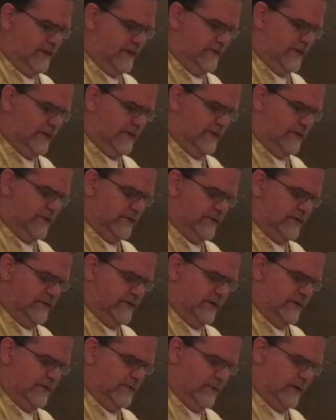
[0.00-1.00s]
that according to
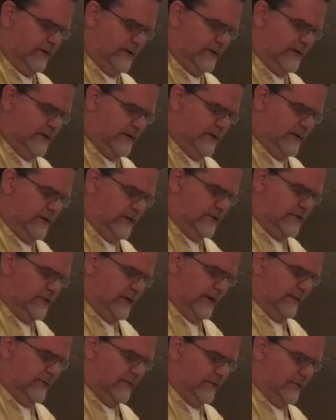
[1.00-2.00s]
St. Mark,
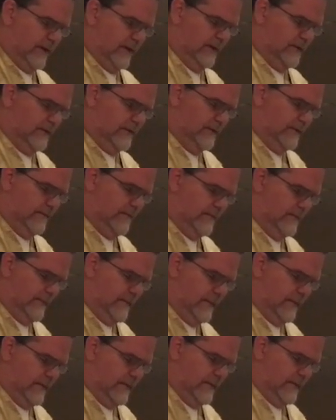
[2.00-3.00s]
chapter 8.
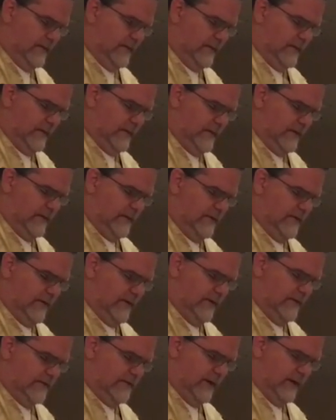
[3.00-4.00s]

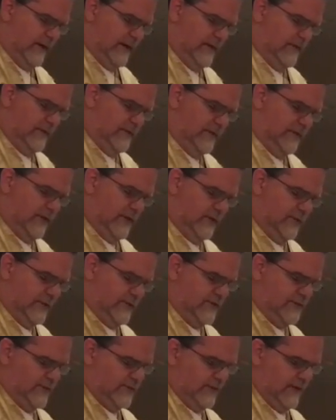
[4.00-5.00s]
that time, when there
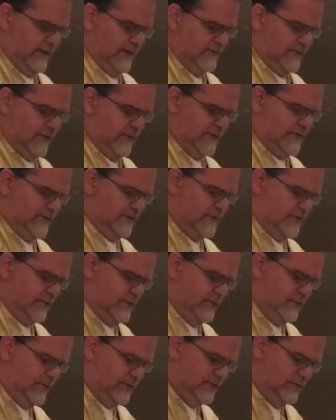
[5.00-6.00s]
was a great
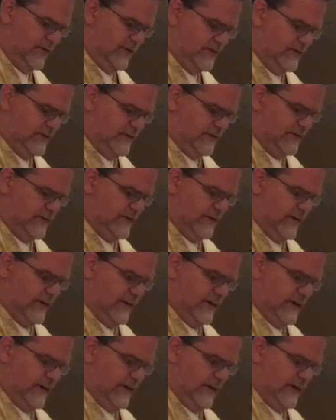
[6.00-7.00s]
multitude with Jesus,
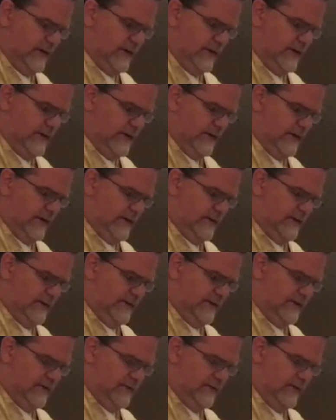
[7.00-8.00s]
and they had
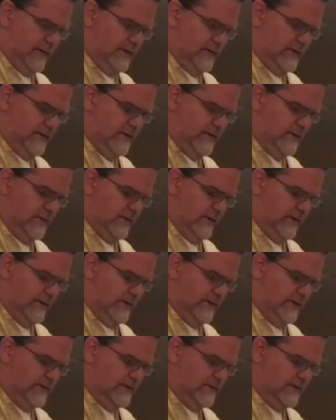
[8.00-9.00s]
nothing to eat,
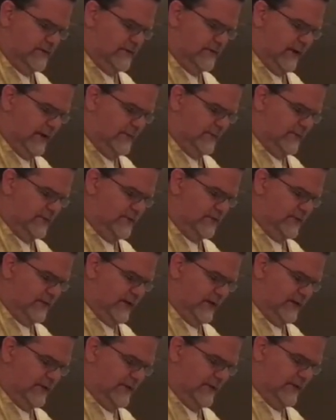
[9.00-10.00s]
calling his disciples
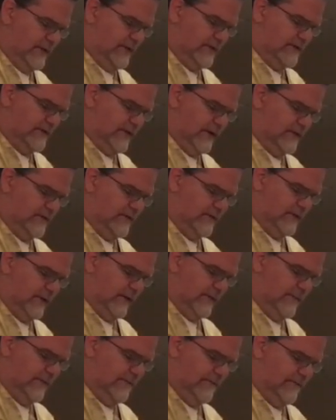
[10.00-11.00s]
together, he said to
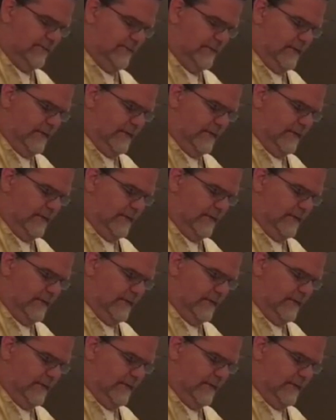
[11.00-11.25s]
them,